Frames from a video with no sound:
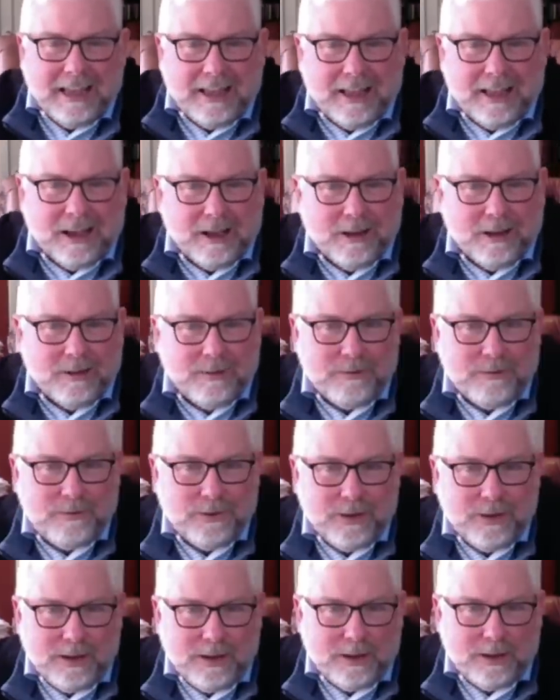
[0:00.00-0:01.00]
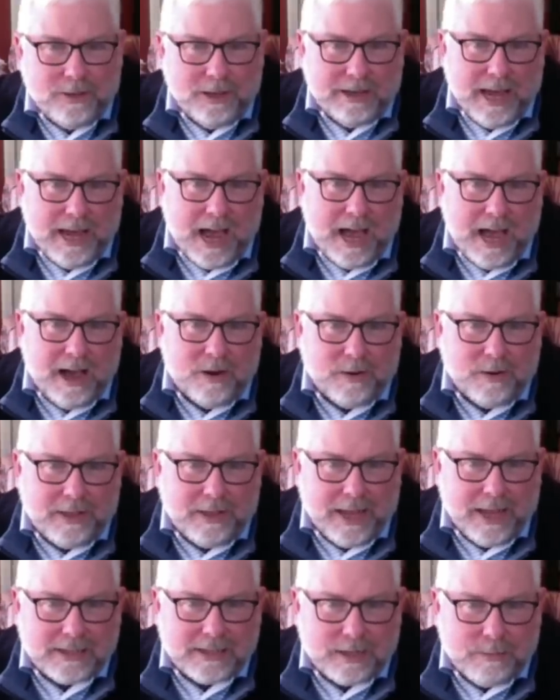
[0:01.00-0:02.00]
of the Dow and
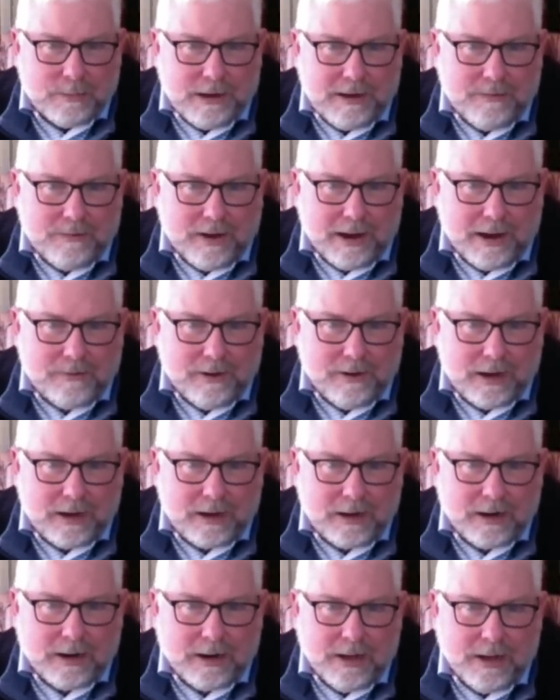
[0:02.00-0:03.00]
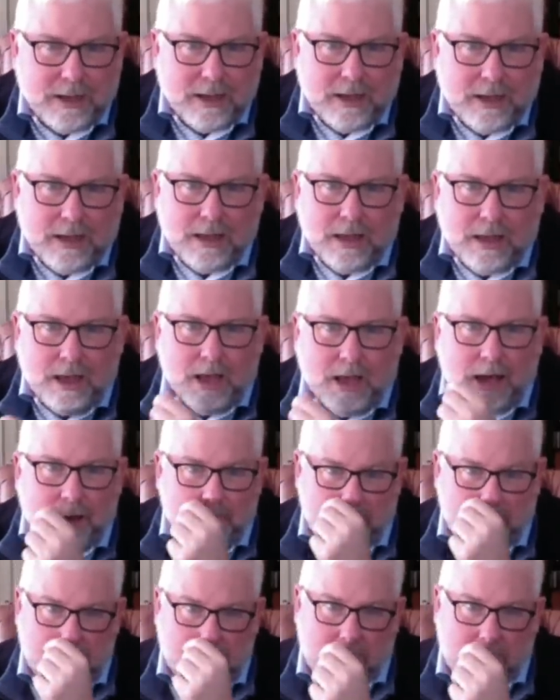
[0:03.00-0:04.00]
the S&P 500.
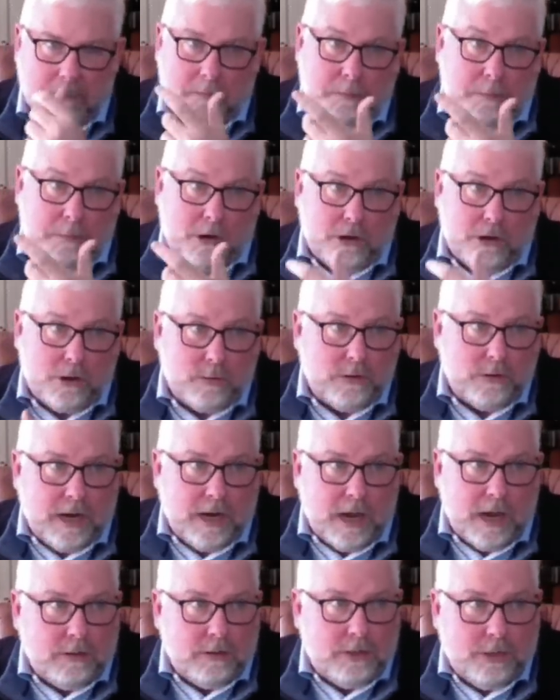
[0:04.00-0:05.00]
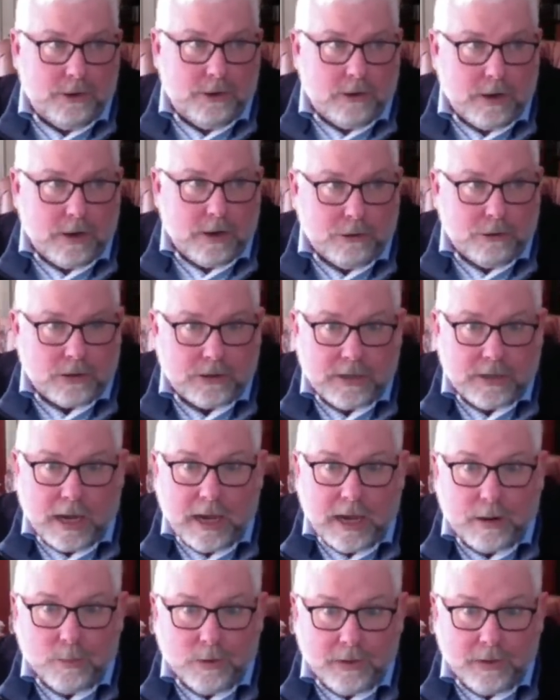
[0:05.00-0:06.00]
Berkshire was down
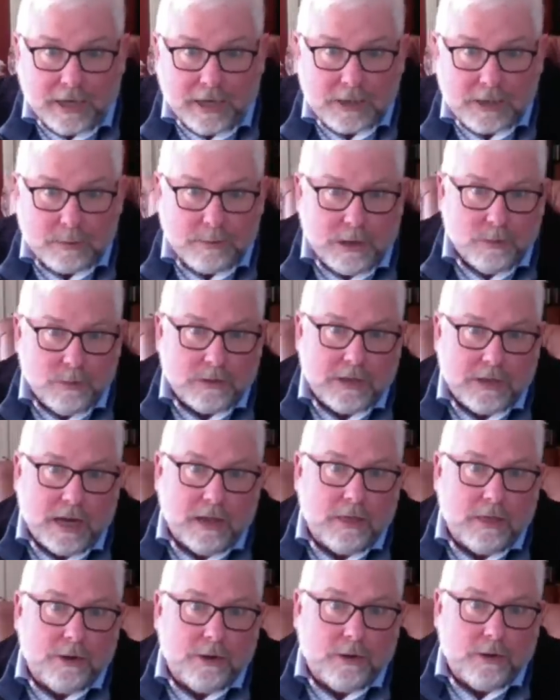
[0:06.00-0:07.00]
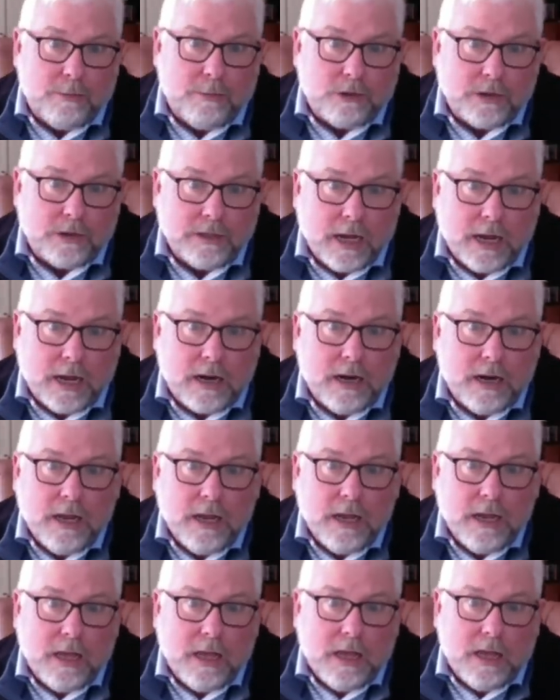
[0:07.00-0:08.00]
30% when the S&P was down 30%
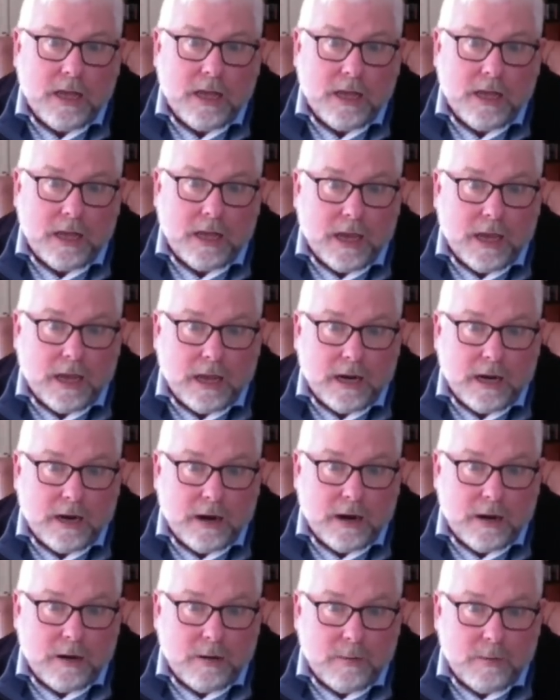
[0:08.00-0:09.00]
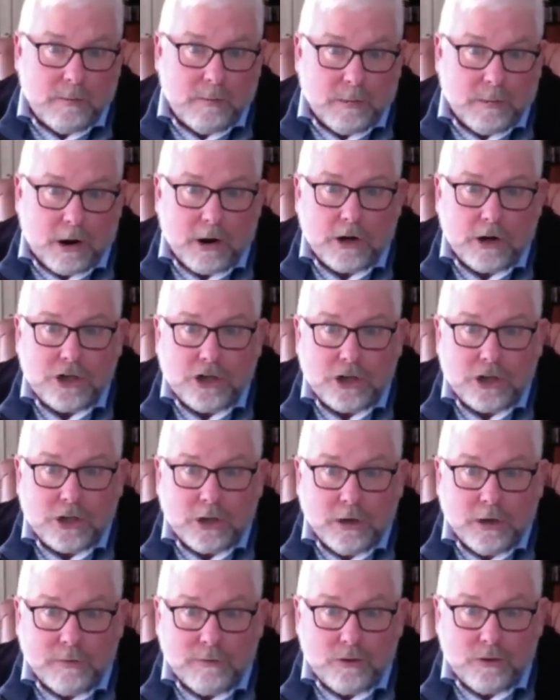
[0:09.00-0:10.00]
in March
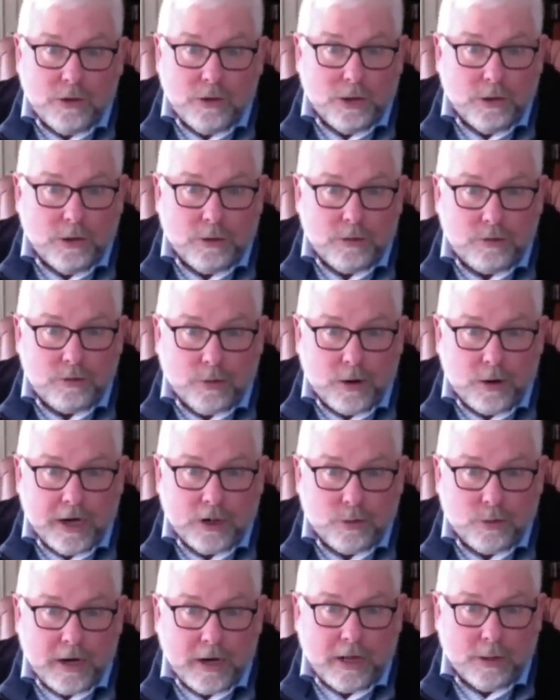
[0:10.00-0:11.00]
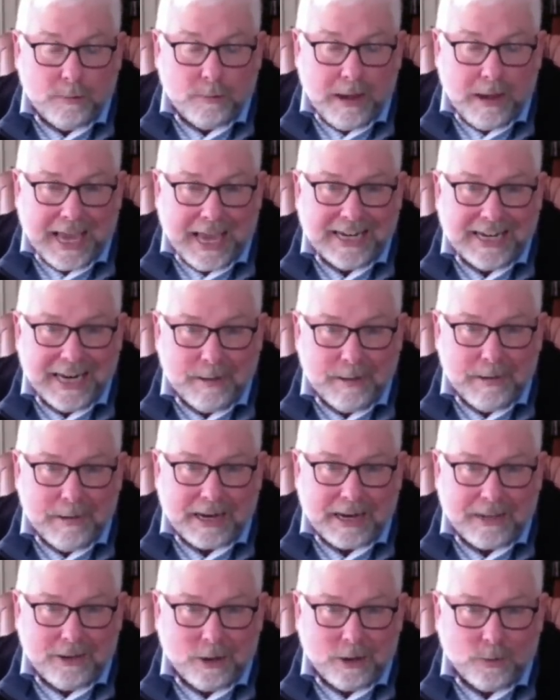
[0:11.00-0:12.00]
of 2020, the
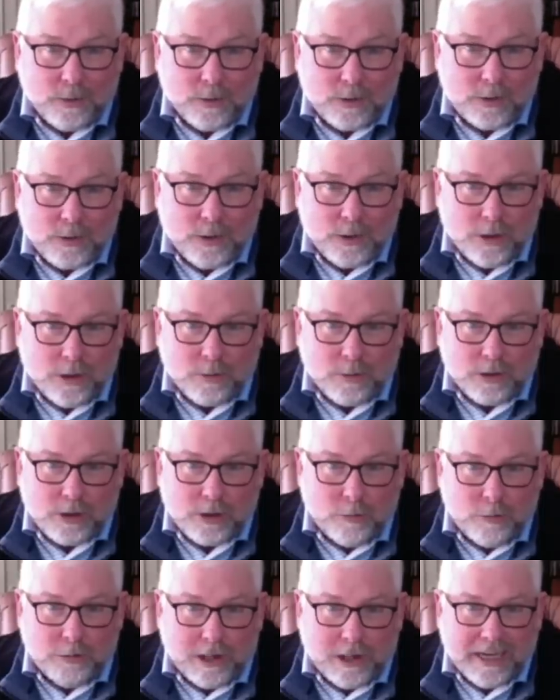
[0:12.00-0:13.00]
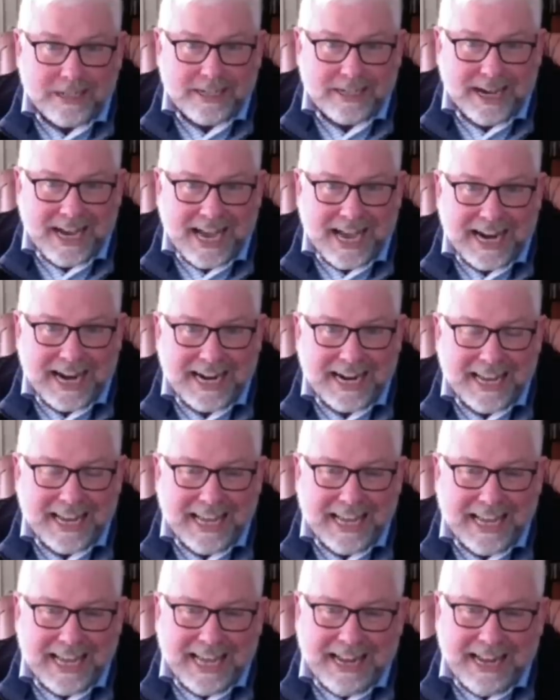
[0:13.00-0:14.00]
pandemic. There was no place to hide.
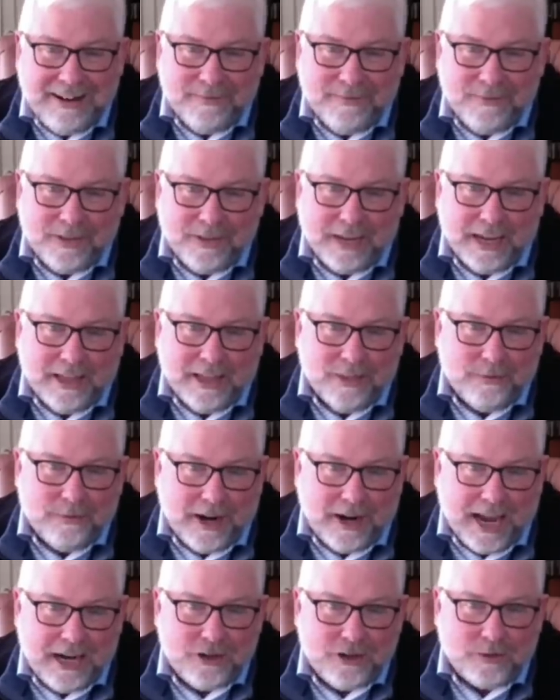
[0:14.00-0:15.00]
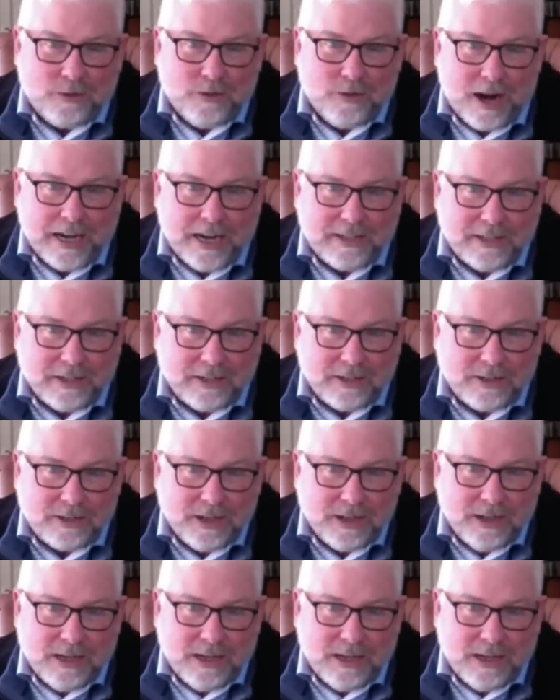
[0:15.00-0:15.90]
In the financial crisis,